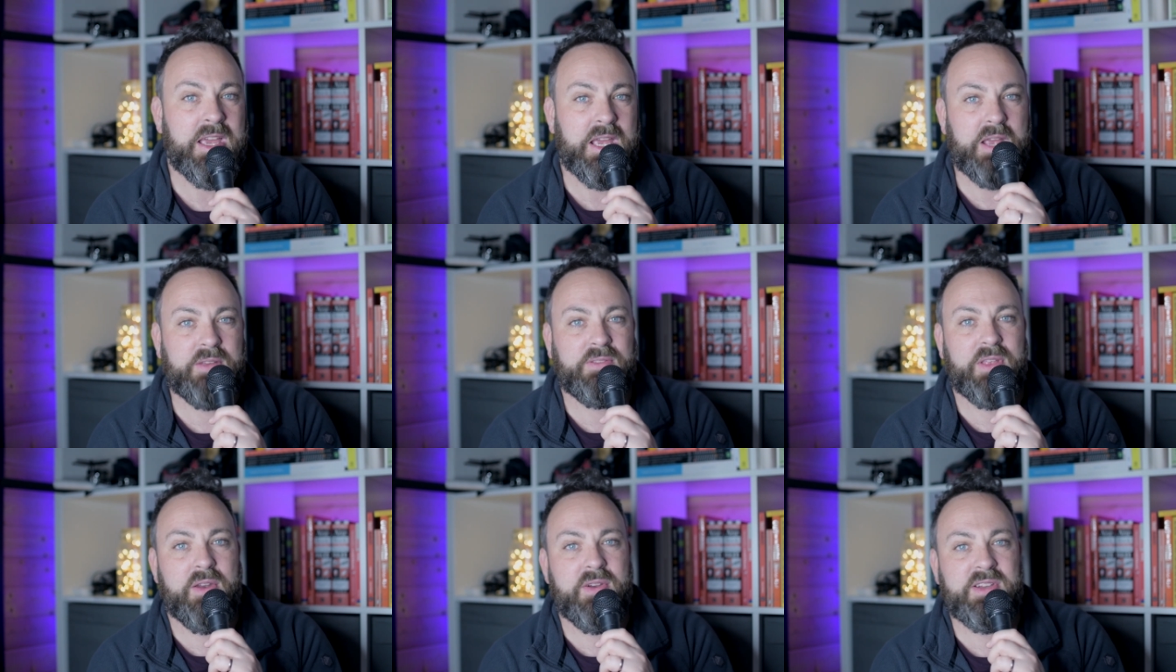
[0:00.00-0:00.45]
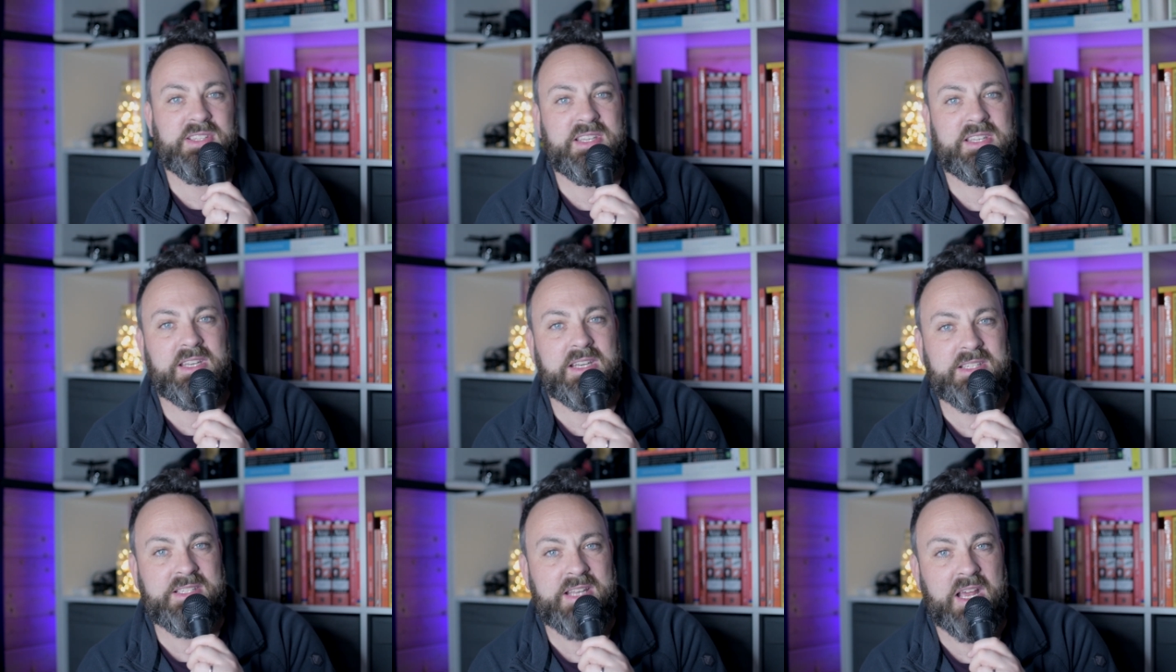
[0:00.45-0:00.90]
if there is
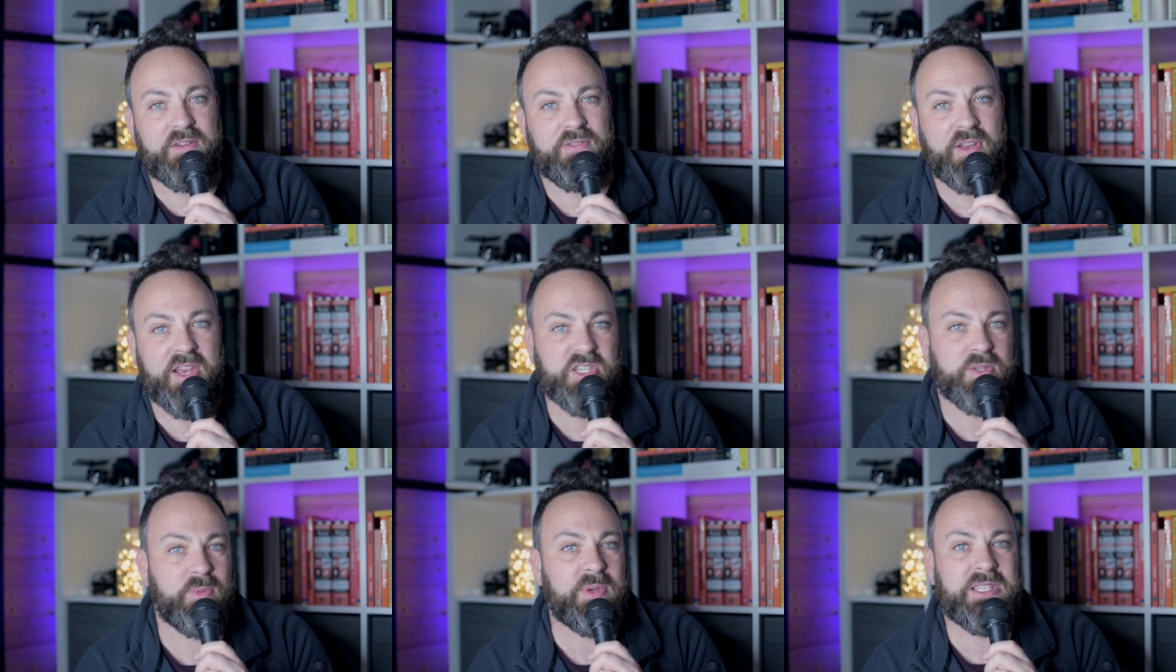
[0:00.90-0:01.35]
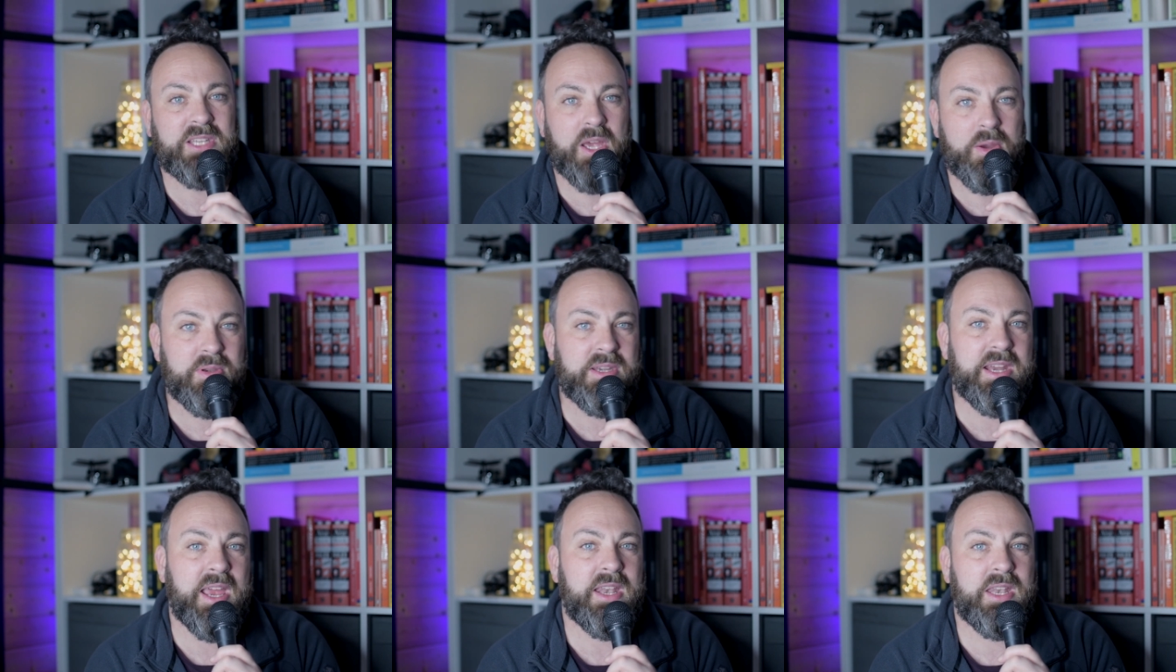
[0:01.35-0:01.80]
indeed stagflation, we
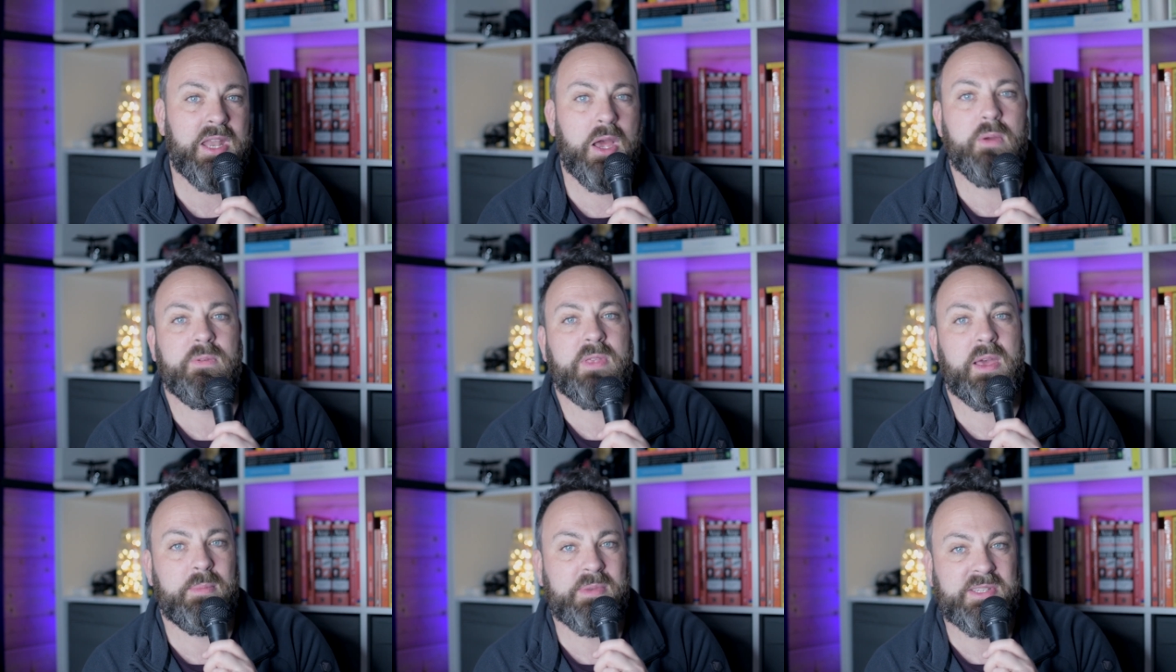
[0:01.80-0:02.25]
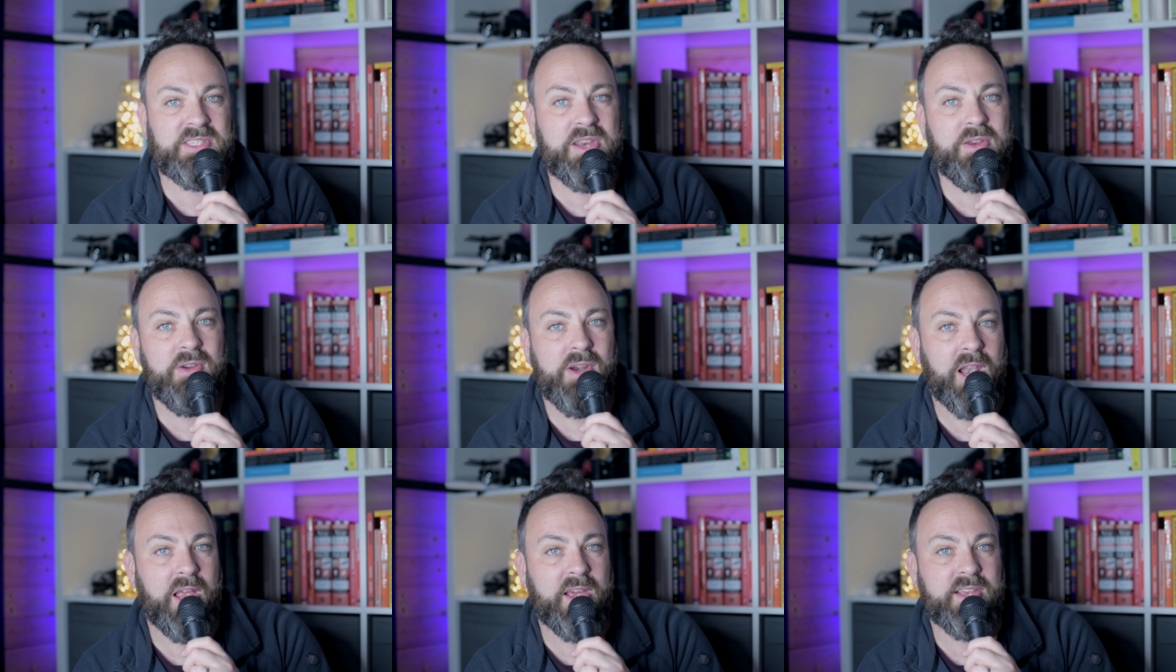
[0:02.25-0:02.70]
don't yet know if that
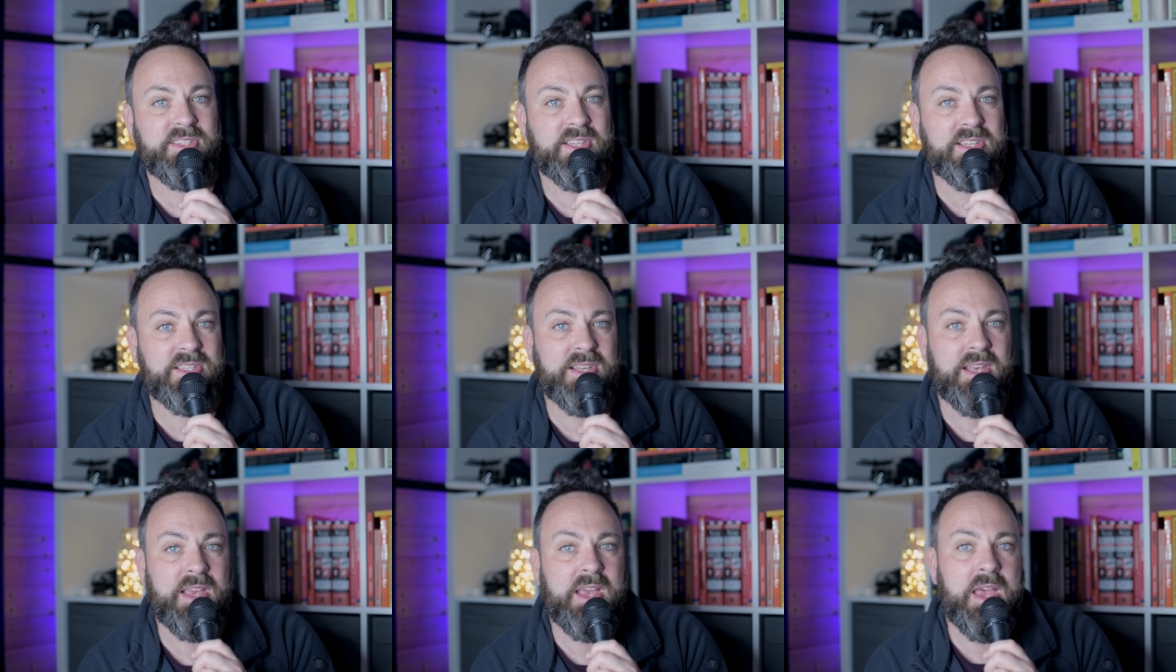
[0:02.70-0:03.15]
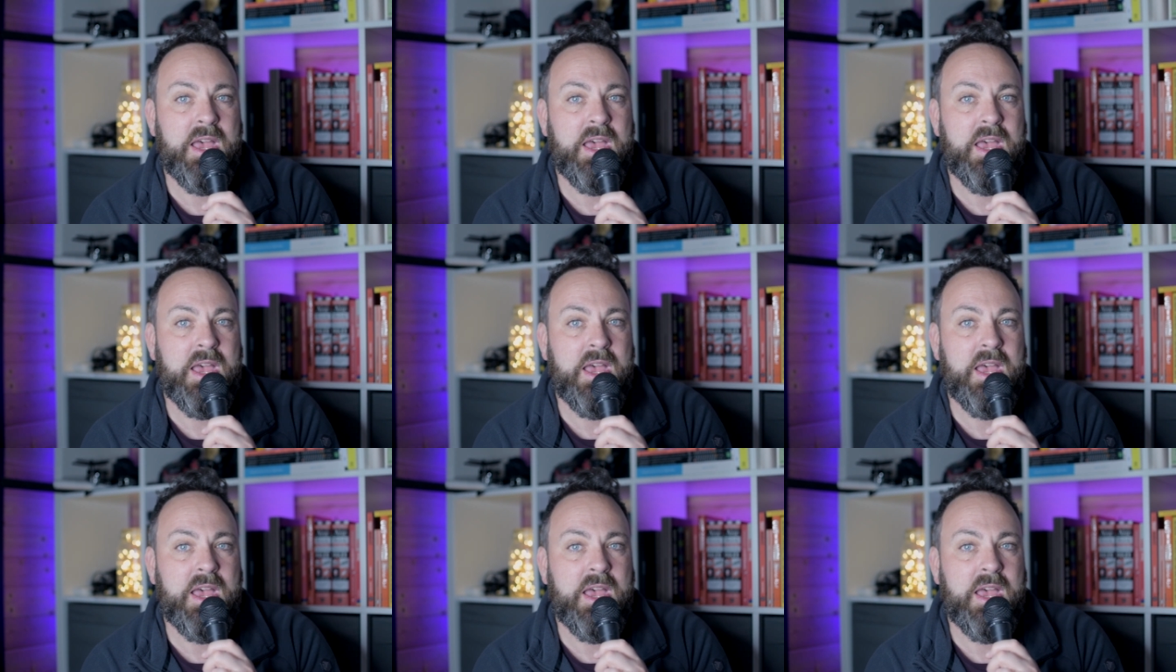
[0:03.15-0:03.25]
materialises.